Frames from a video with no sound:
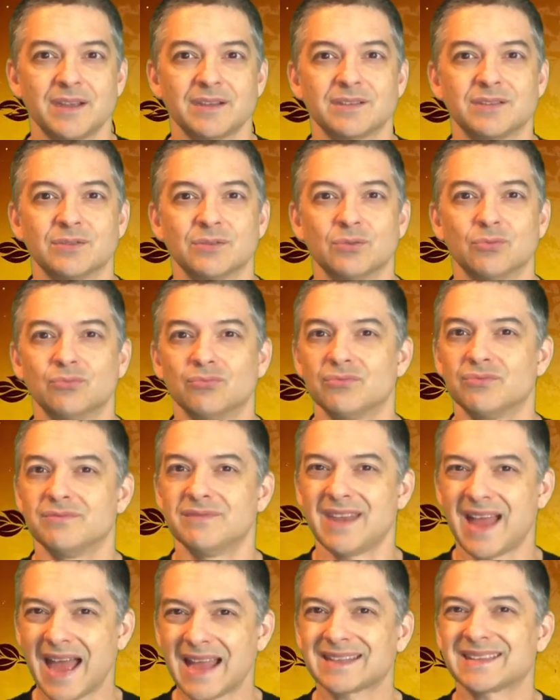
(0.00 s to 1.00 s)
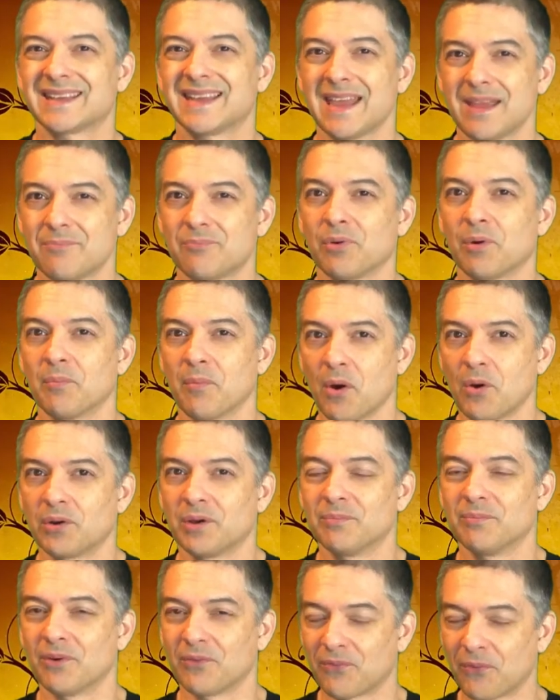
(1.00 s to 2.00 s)
to not get
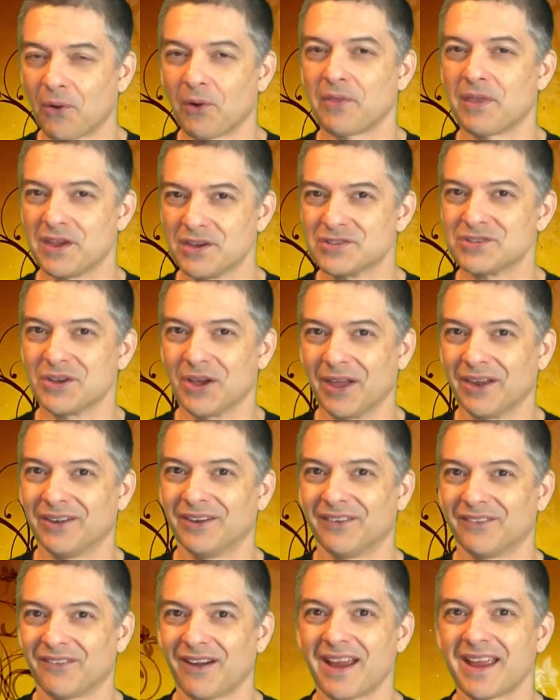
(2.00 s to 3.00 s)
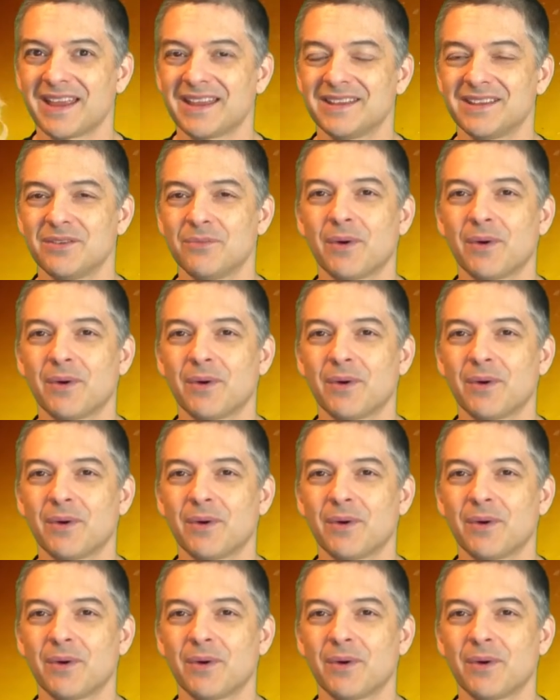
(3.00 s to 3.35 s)
promoted before they should, right?